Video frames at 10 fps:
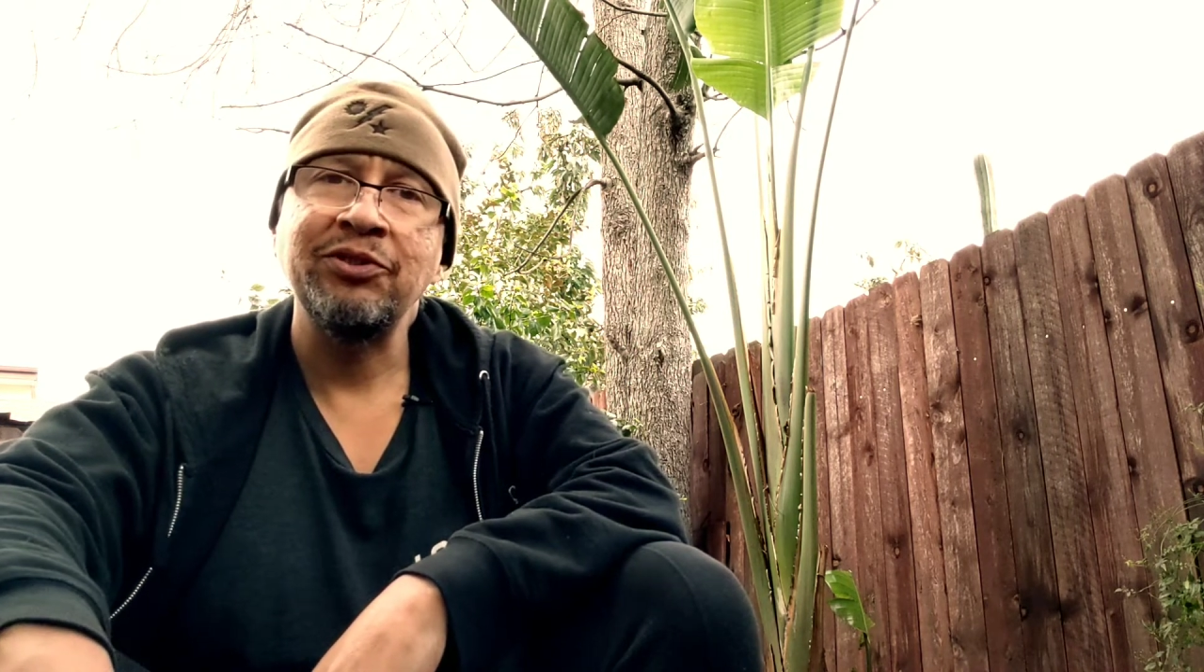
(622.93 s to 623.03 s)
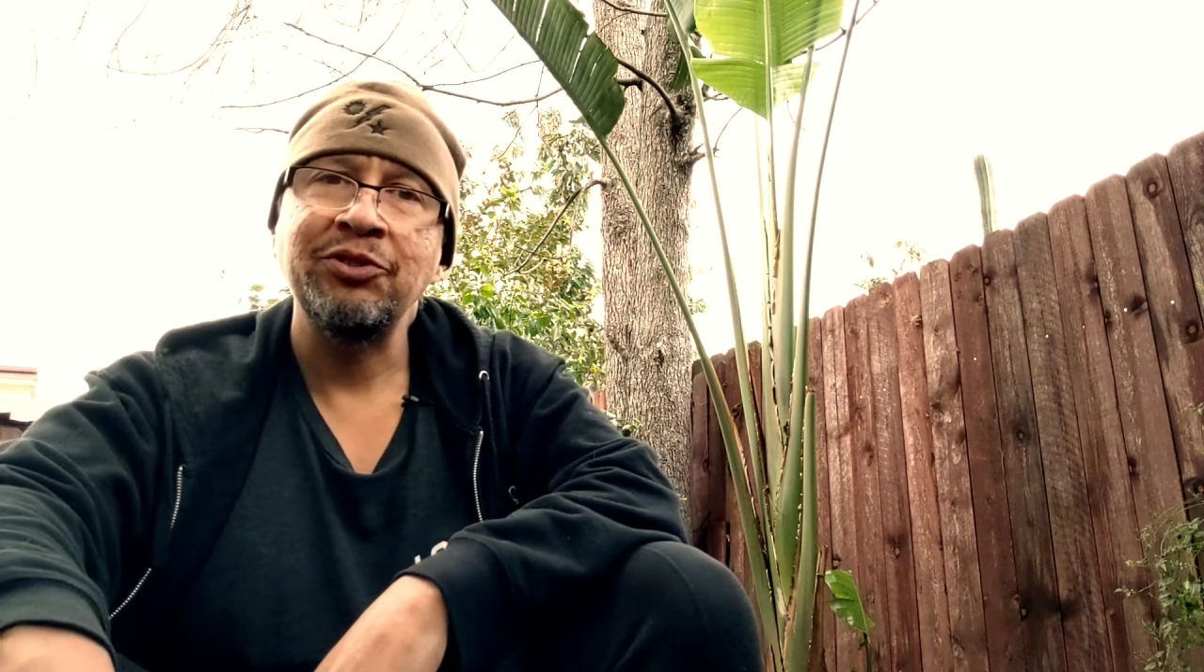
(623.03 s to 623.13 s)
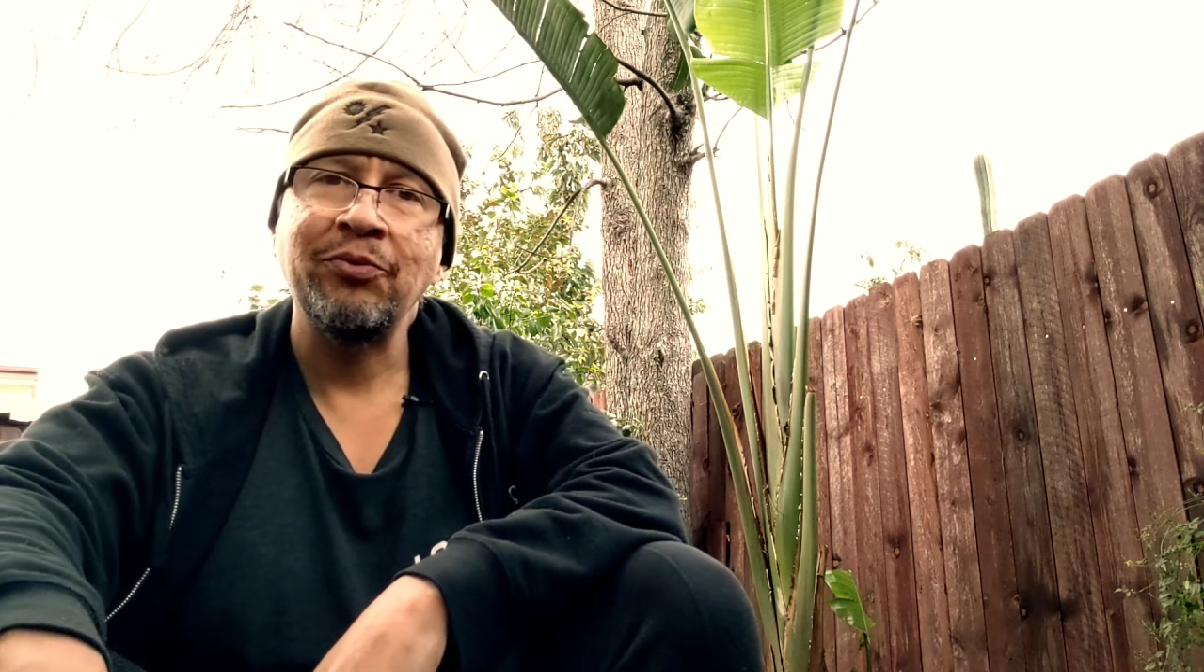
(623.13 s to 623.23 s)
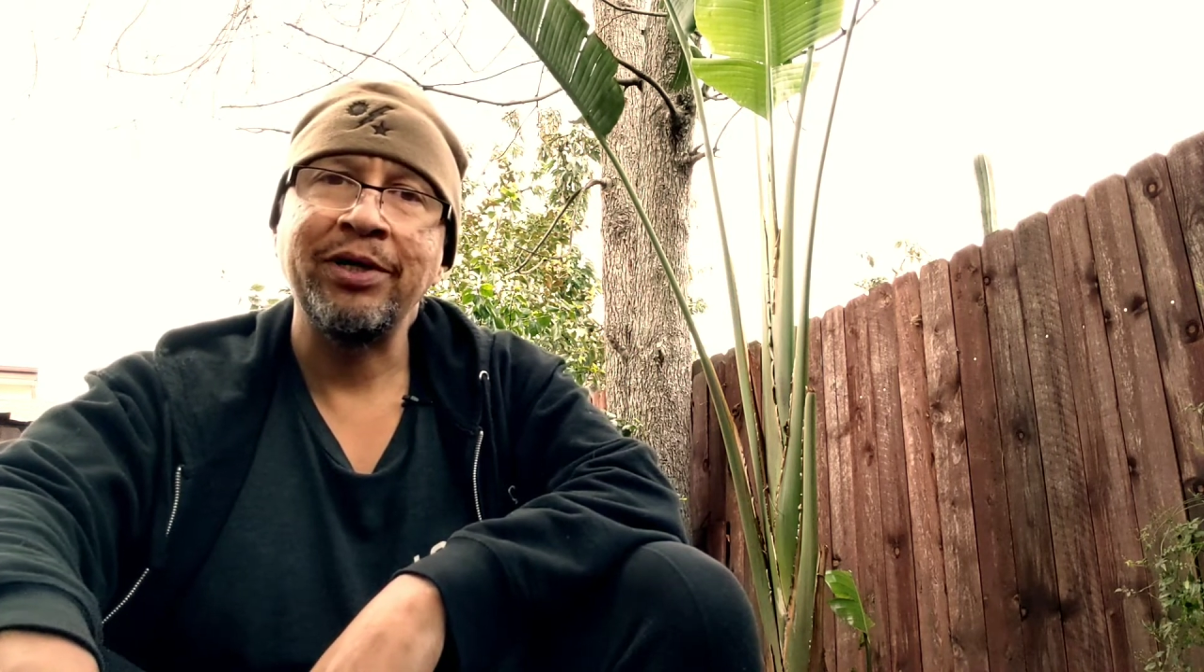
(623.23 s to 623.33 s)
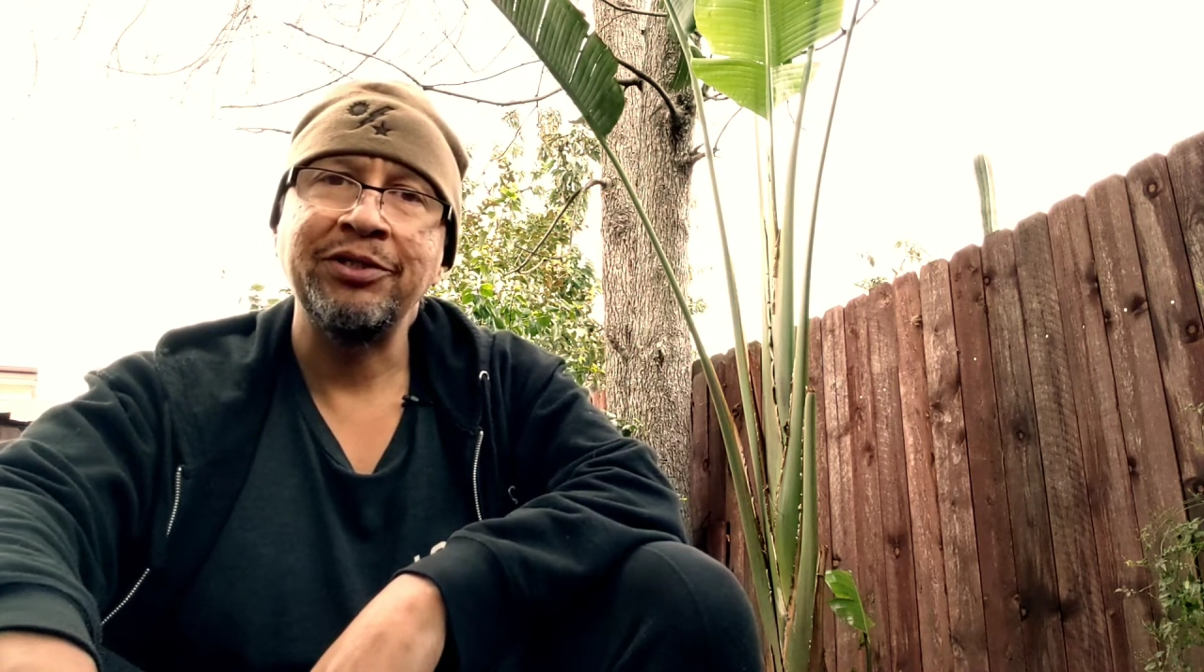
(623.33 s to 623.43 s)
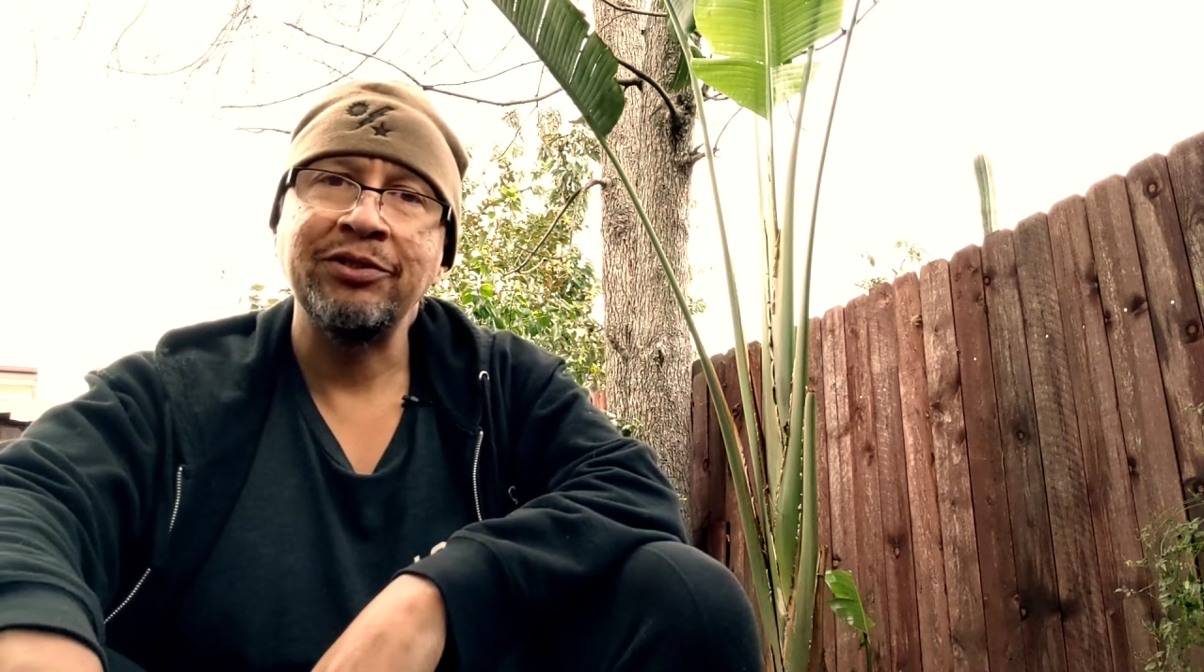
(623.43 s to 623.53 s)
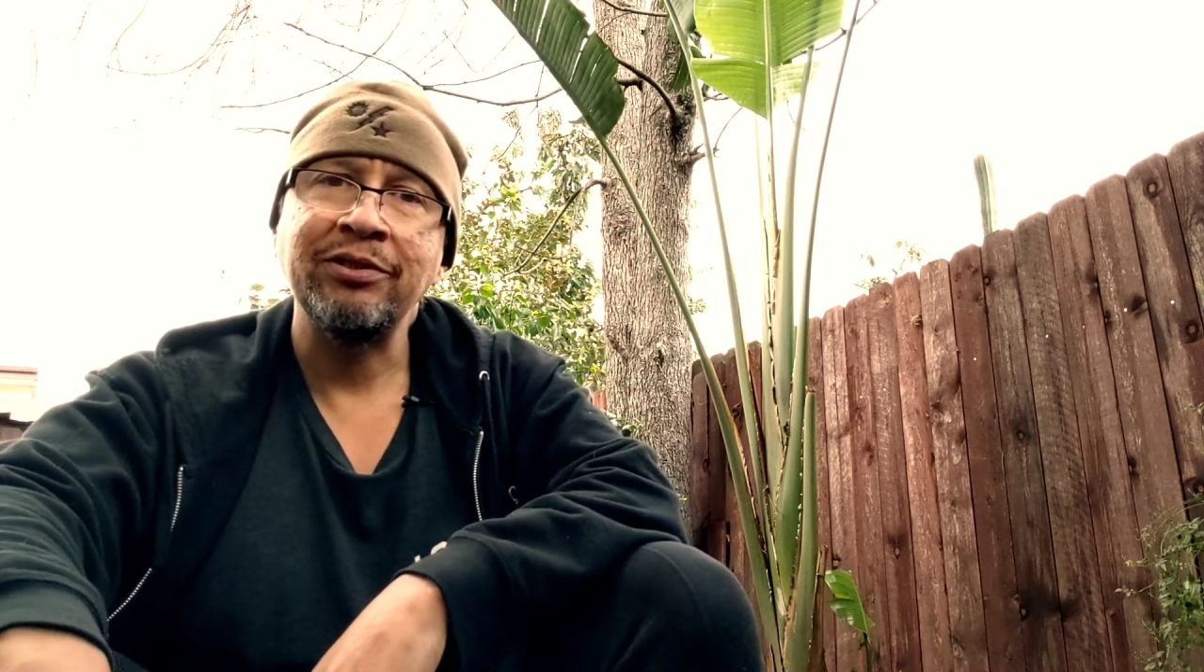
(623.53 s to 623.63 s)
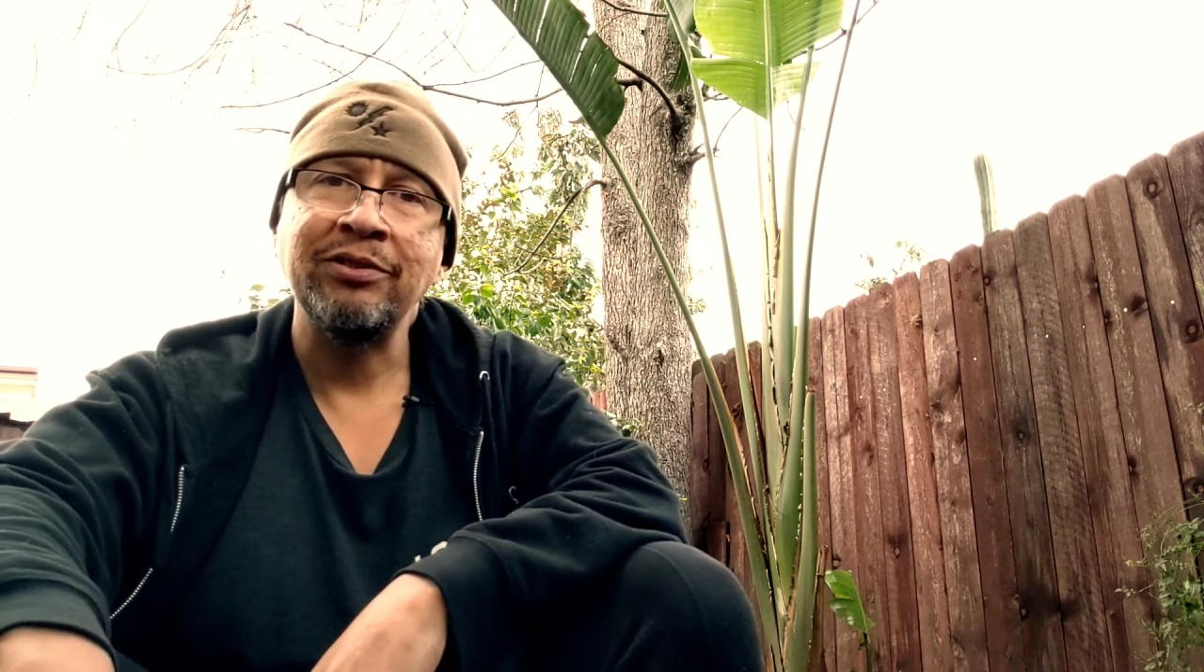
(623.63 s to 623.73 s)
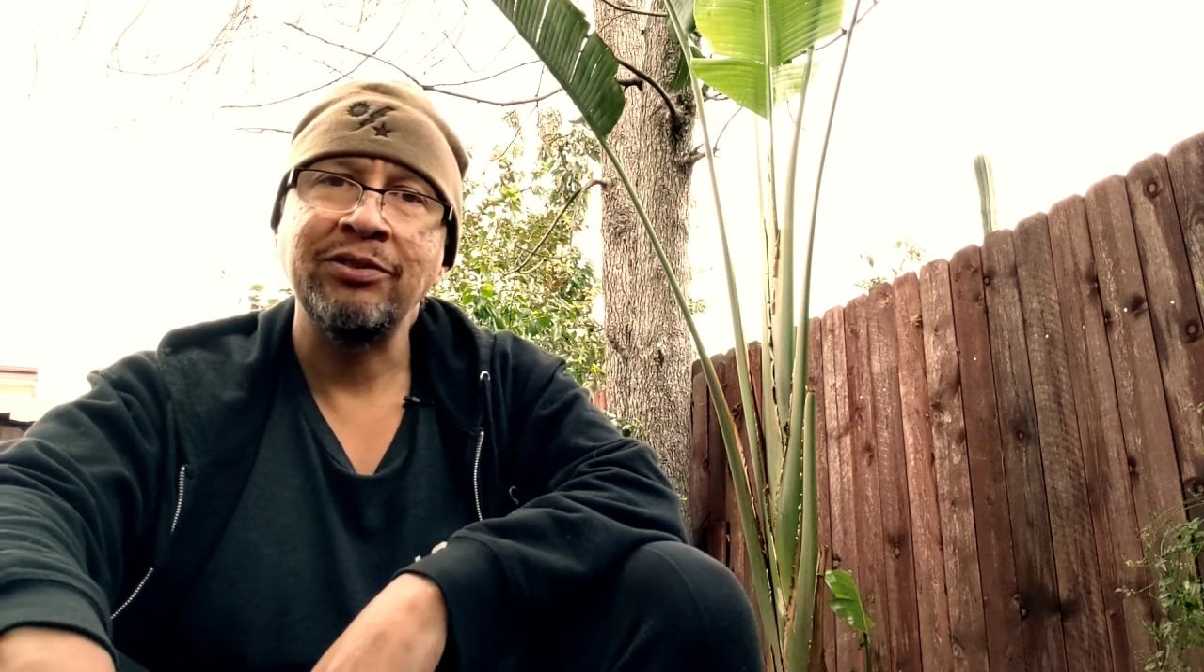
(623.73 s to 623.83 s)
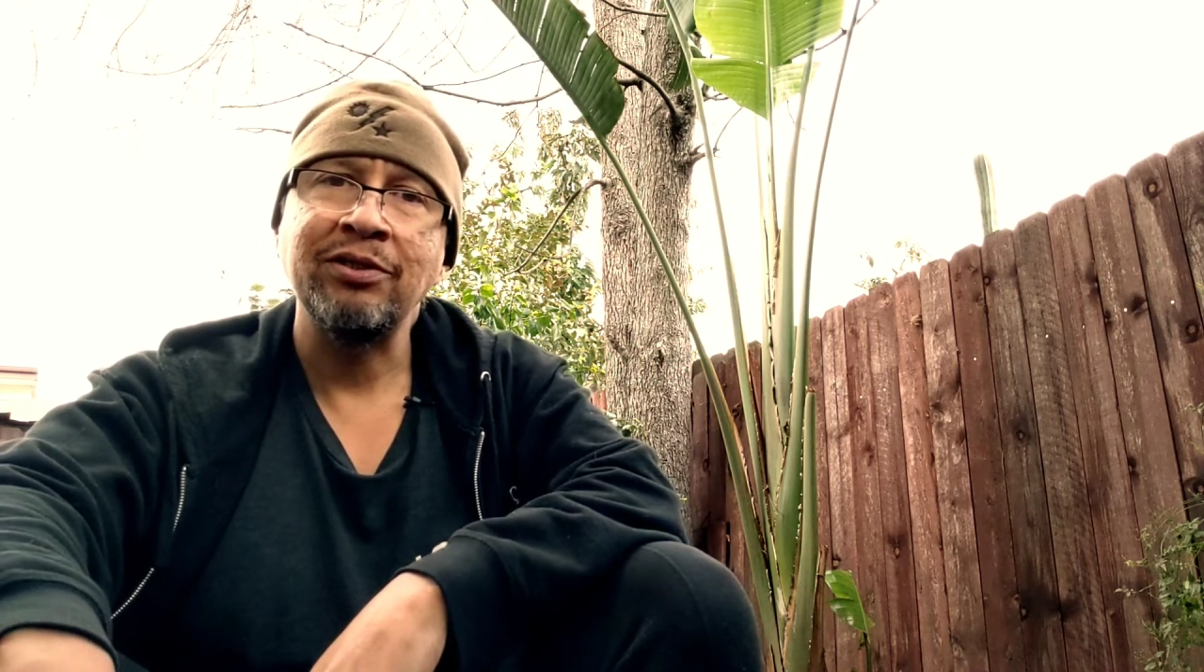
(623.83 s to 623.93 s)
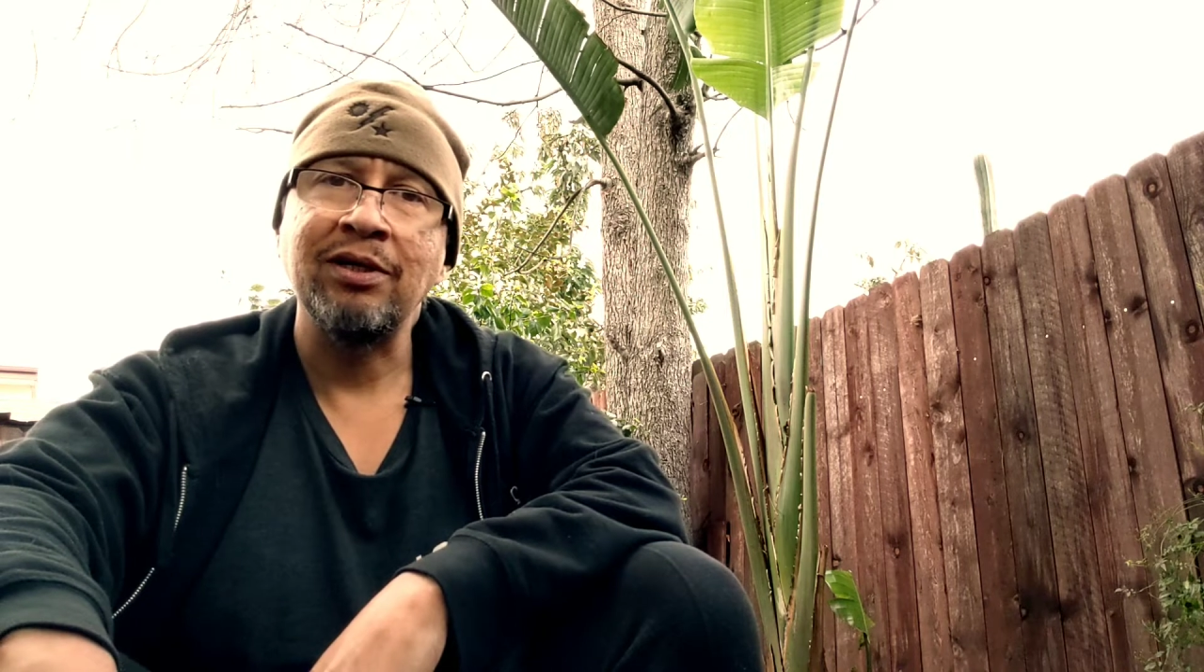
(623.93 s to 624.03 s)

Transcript: situations,